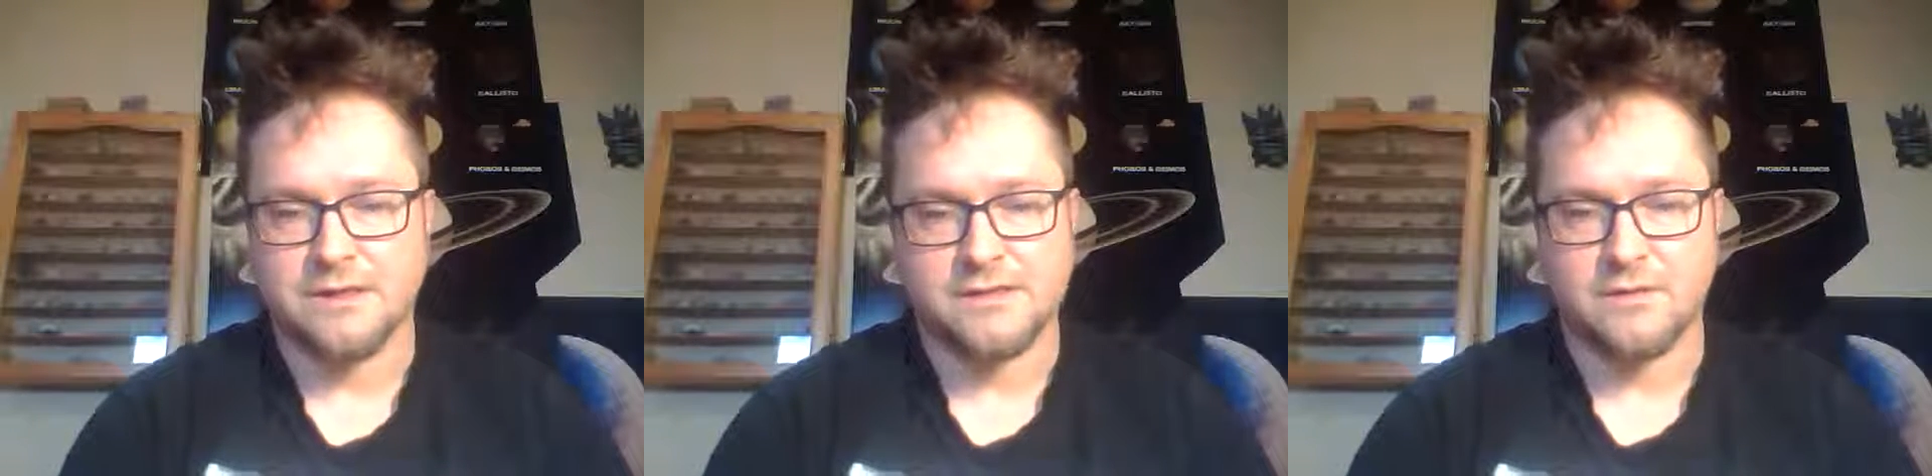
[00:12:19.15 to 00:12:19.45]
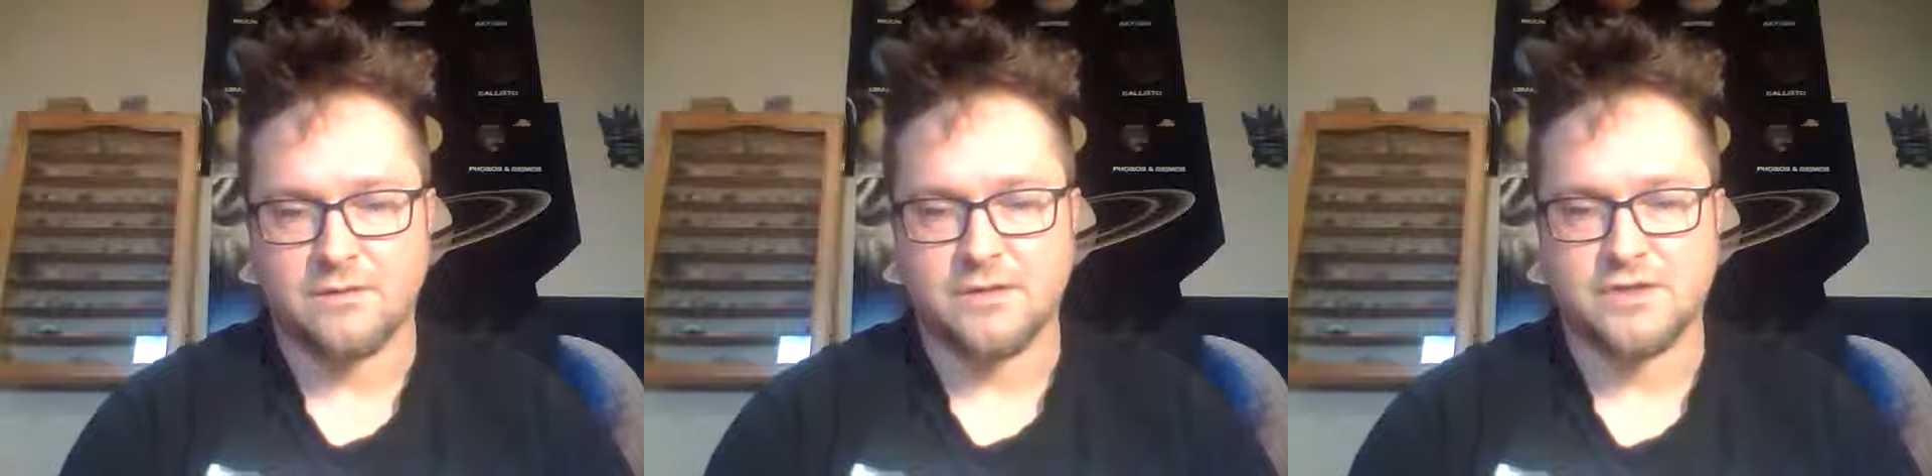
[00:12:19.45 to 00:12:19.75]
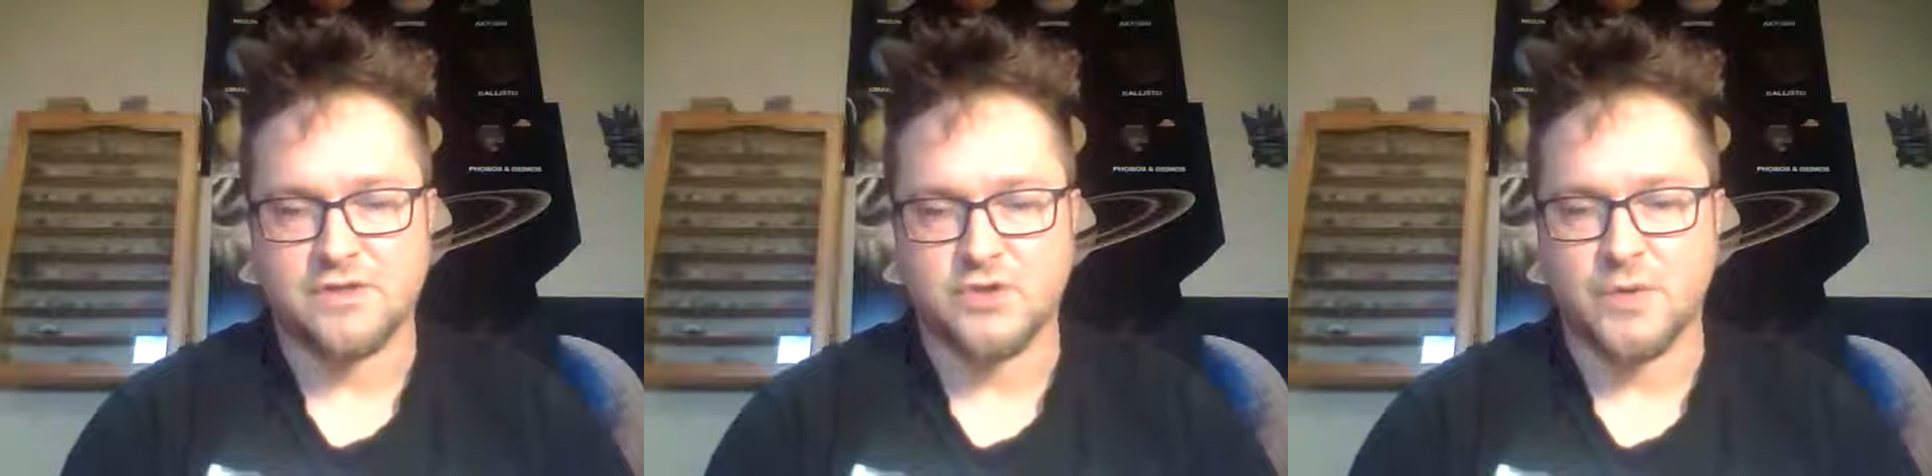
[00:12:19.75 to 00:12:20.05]
So it
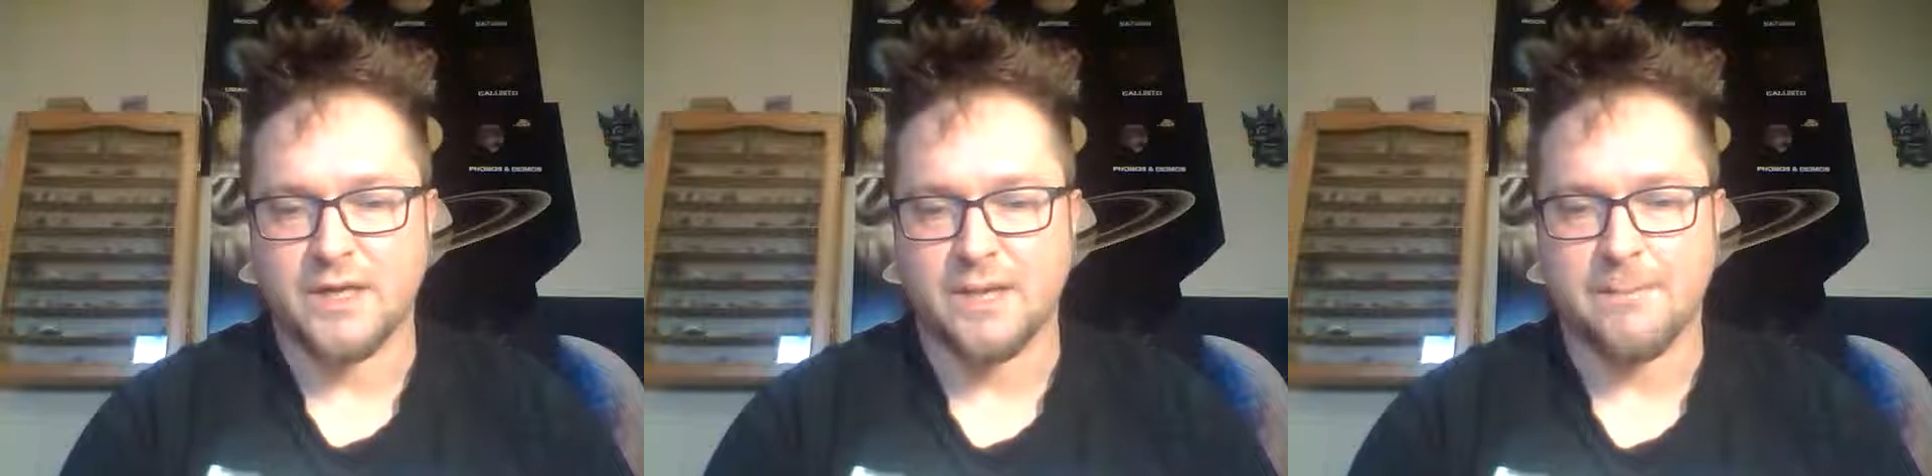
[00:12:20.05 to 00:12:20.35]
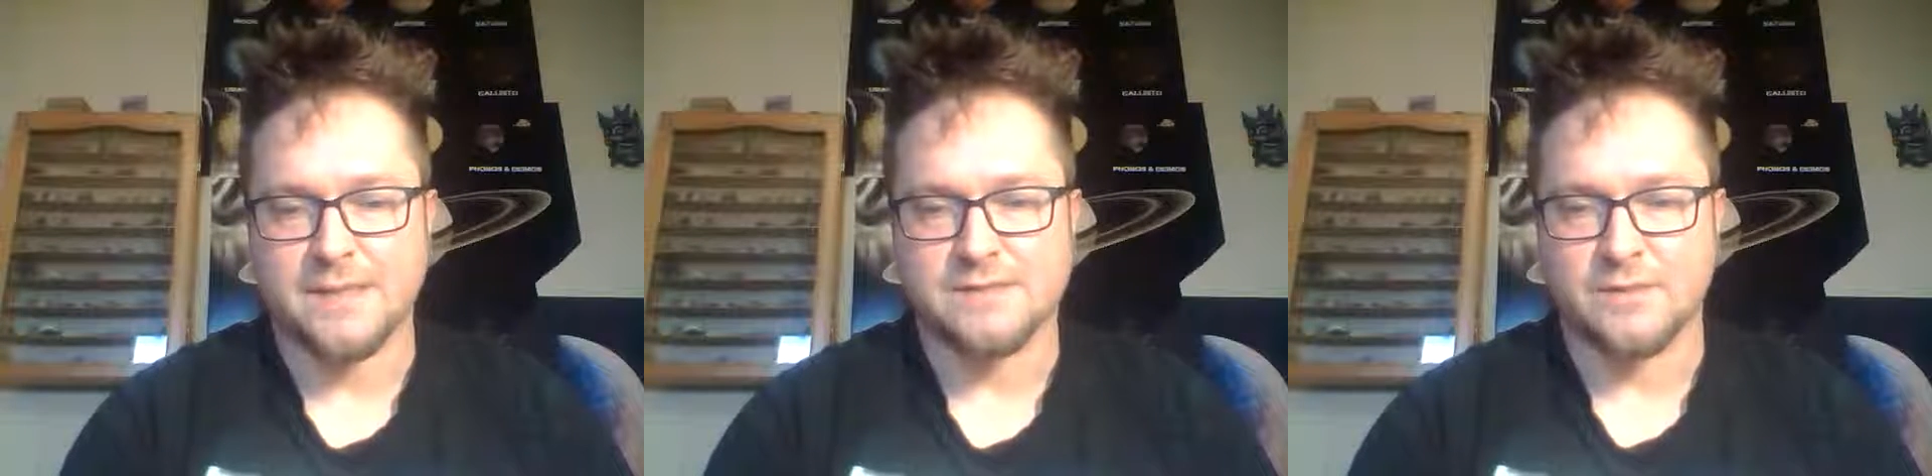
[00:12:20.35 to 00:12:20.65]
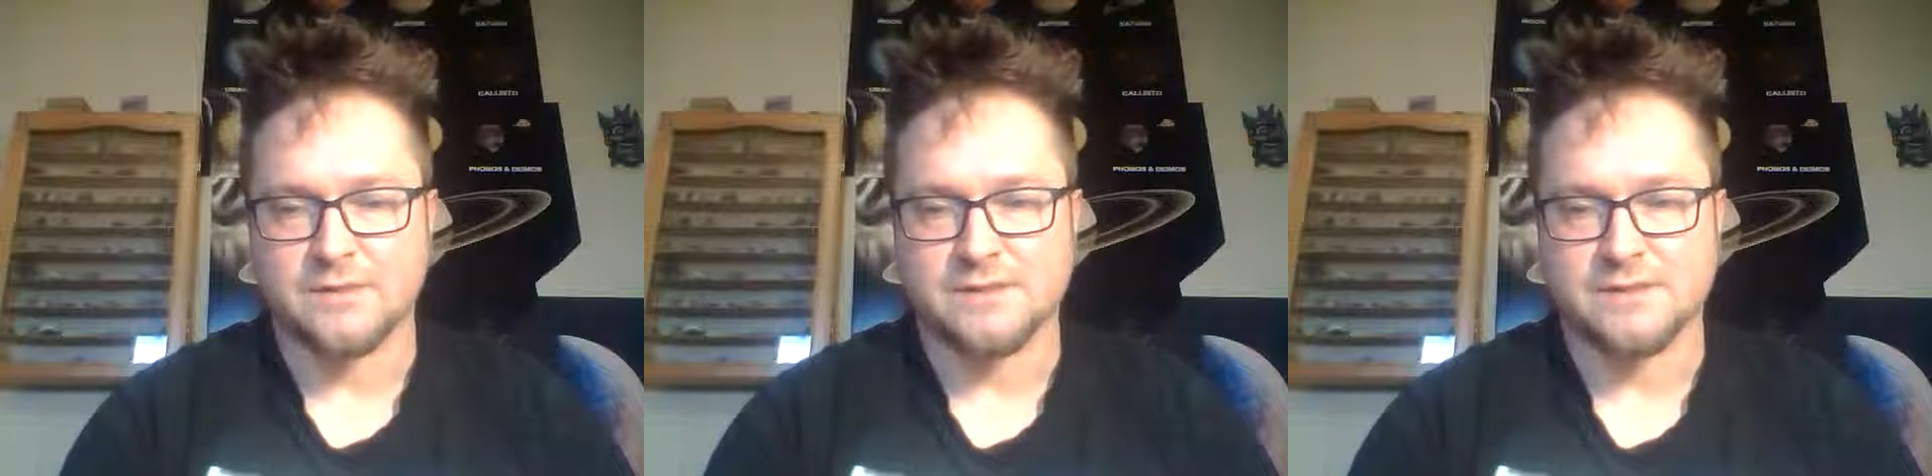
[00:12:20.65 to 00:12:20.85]
is usually impossible to